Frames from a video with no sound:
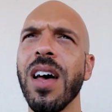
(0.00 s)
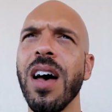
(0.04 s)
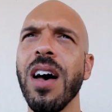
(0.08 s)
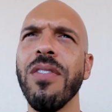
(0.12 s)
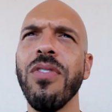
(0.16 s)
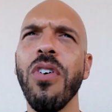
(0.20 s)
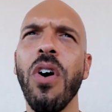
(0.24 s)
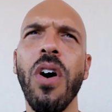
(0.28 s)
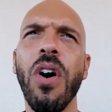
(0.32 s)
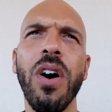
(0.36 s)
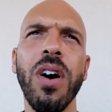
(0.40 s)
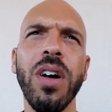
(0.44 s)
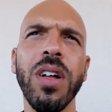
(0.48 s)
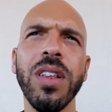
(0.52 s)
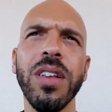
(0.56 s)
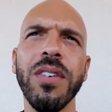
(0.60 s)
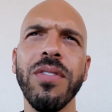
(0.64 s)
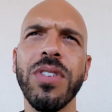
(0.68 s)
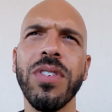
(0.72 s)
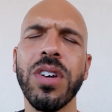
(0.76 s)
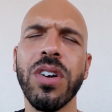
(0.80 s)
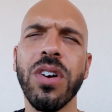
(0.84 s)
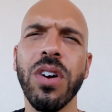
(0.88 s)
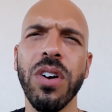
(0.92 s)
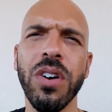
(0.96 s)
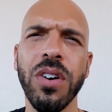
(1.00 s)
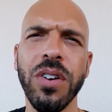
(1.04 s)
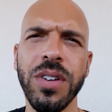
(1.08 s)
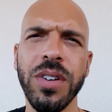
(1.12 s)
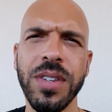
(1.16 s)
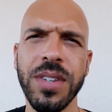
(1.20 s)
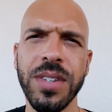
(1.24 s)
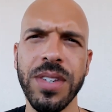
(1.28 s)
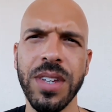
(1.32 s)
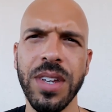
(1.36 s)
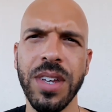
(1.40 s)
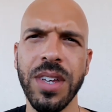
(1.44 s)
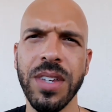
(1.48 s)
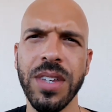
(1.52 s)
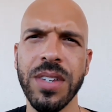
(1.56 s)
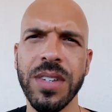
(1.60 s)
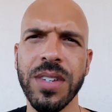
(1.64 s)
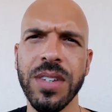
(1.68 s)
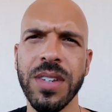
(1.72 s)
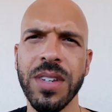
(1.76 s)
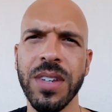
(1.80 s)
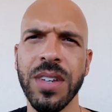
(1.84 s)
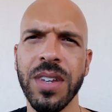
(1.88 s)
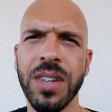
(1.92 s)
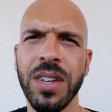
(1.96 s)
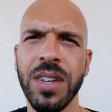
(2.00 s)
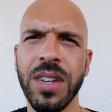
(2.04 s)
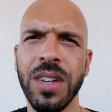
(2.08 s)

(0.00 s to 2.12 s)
of all of the currencies,